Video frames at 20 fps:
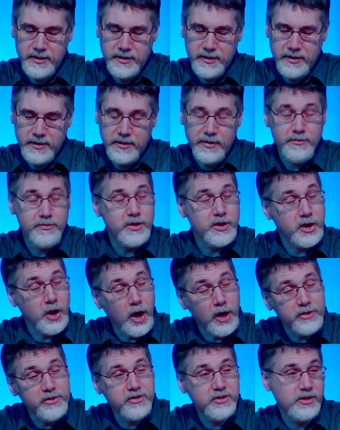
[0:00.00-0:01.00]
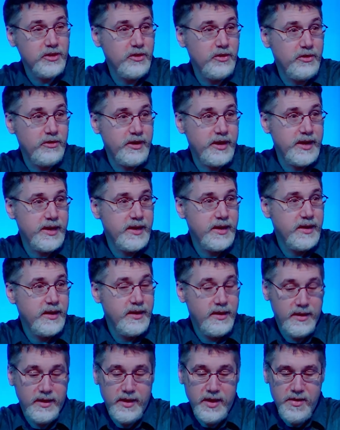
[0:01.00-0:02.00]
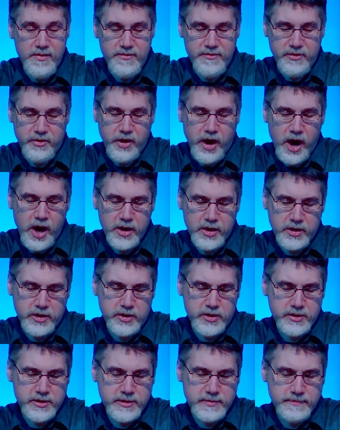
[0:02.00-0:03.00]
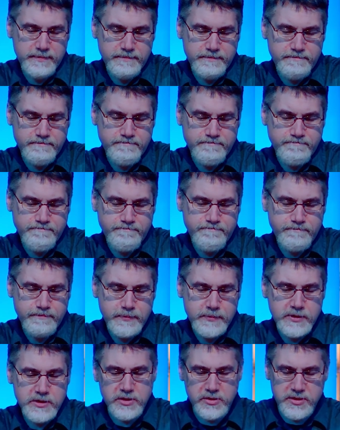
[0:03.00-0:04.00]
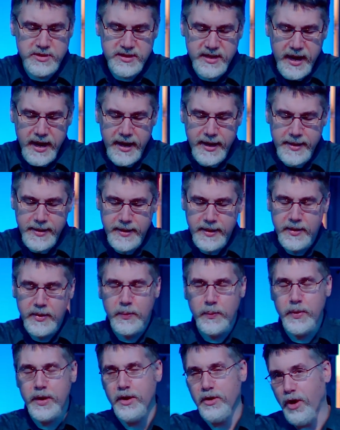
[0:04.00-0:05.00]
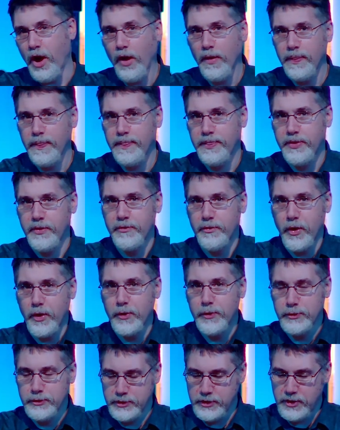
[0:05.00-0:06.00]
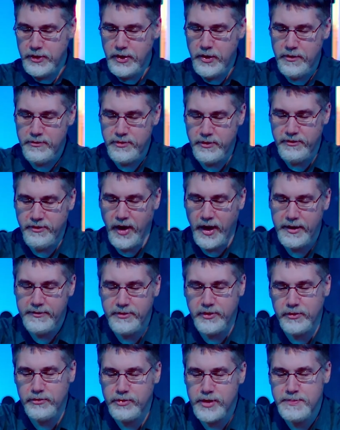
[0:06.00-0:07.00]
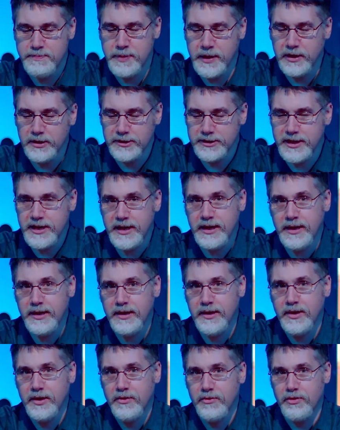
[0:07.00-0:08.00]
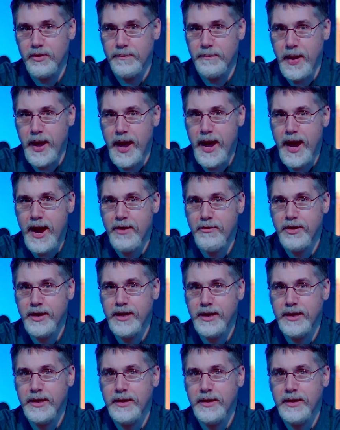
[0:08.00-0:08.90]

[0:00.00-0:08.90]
for God's glory and for our good. So today we are on the road of revival, rebuilding, repairing,